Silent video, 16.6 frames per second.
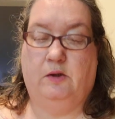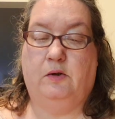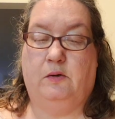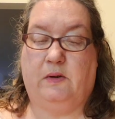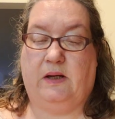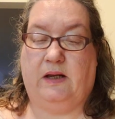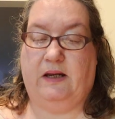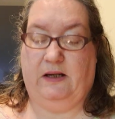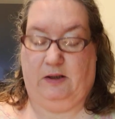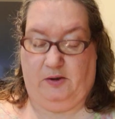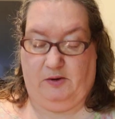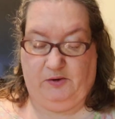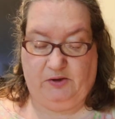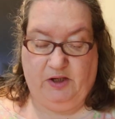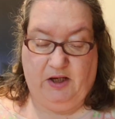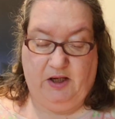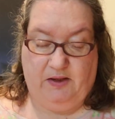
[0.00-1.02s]
who
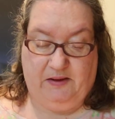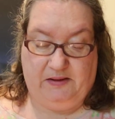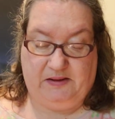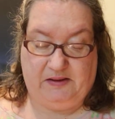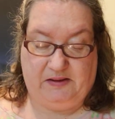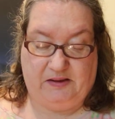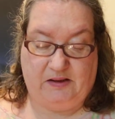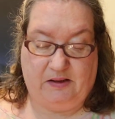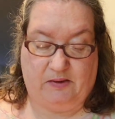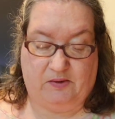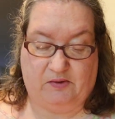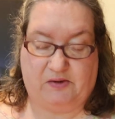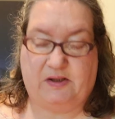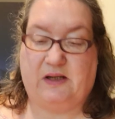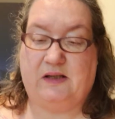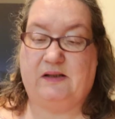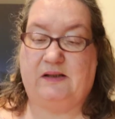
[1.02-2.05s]
cares? This is another
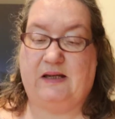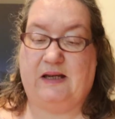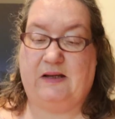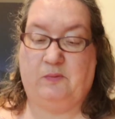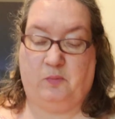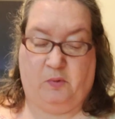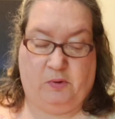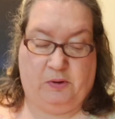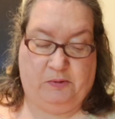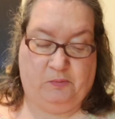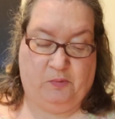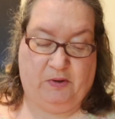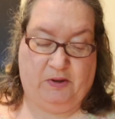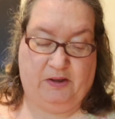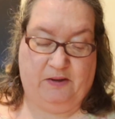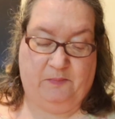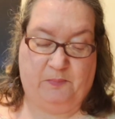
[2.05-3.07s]
sunset
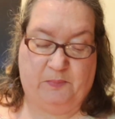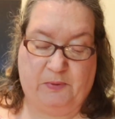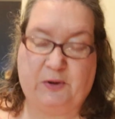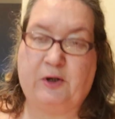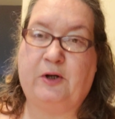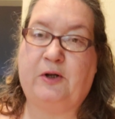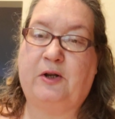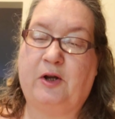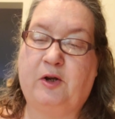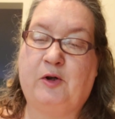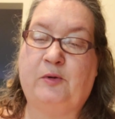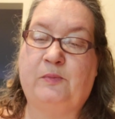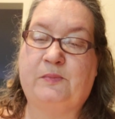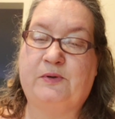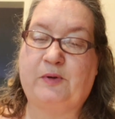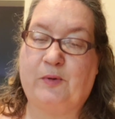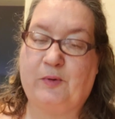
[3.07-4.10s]
one. Bird
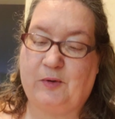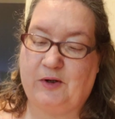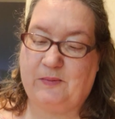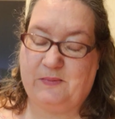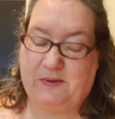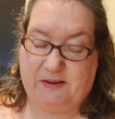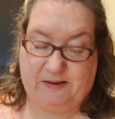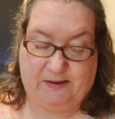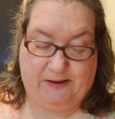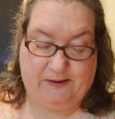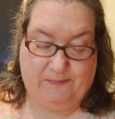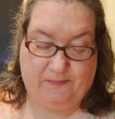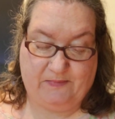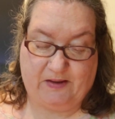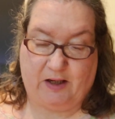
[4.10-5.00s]
Homes Ornaments.